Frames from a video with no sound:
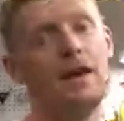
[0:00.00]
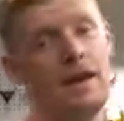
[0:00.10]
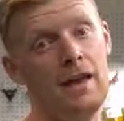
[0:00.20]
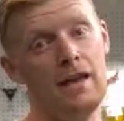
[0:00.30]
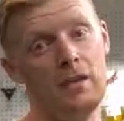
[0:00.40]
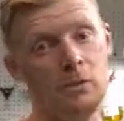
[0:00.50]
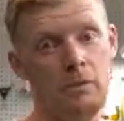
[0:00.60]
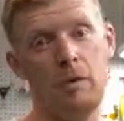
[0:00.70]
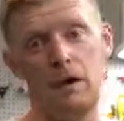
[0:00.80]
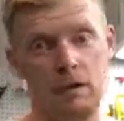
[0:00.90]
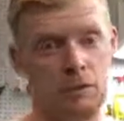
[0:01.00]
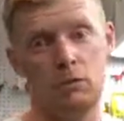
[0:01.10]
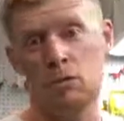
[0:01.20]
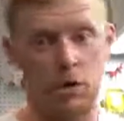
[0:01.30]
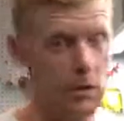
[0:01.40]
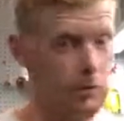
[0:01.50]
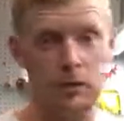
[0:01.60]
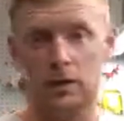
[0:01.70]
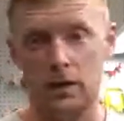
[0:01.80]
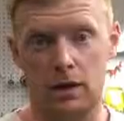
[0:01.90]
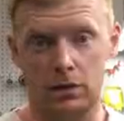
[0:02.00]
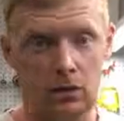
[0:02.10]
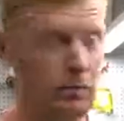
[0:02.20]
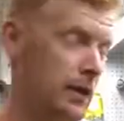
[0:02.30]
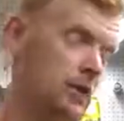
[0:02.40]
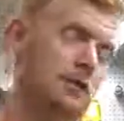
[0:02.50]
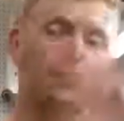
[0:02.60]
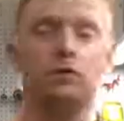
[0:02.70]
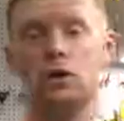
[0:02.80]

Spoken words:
and we bike and we run and we dirt bike and stuff.